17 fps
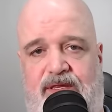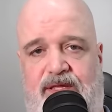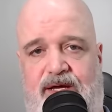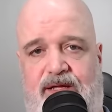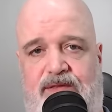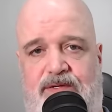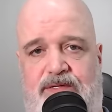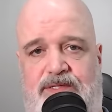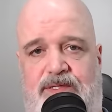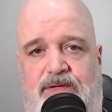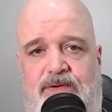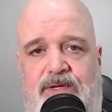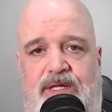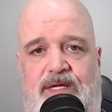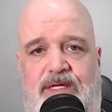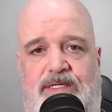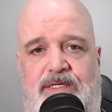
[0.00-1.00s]
that there's no
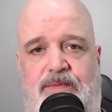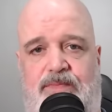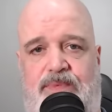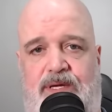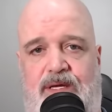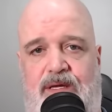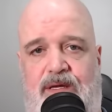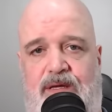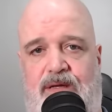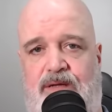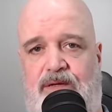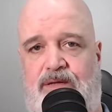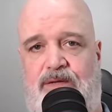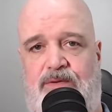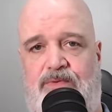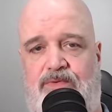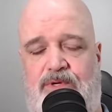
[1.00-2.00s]
need to be
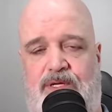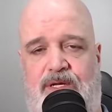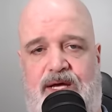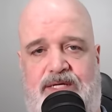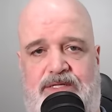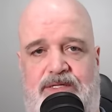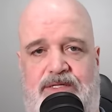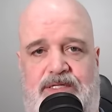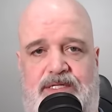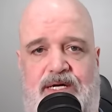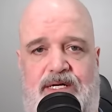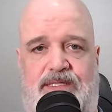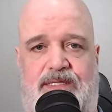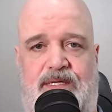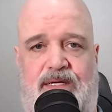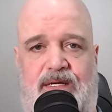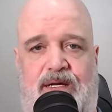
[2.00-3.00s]

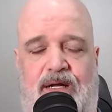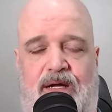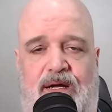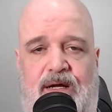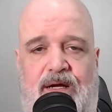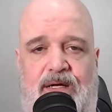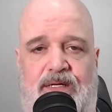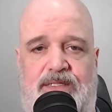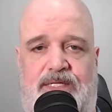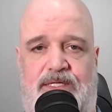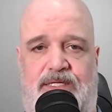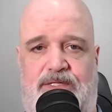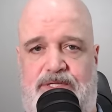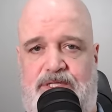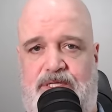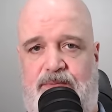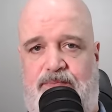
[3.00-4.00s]
exercising
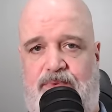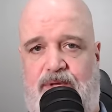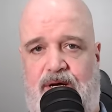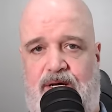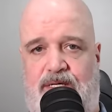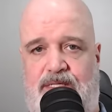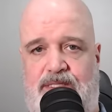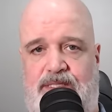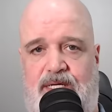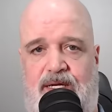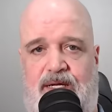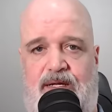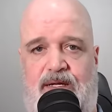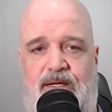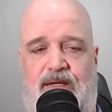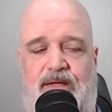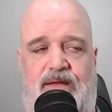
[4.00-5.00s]
censorship laws
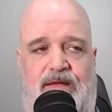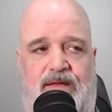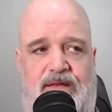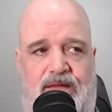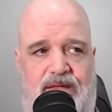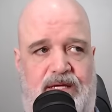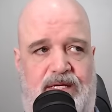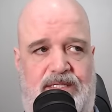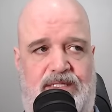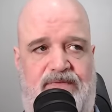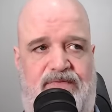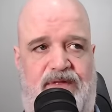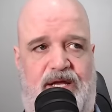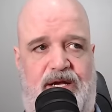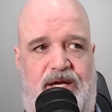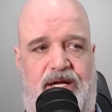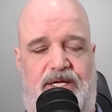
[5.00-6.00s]
and things of
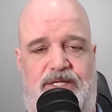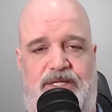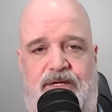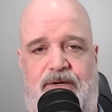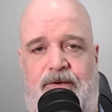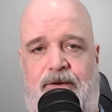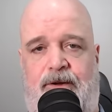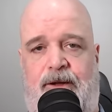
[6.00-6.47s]
that nature.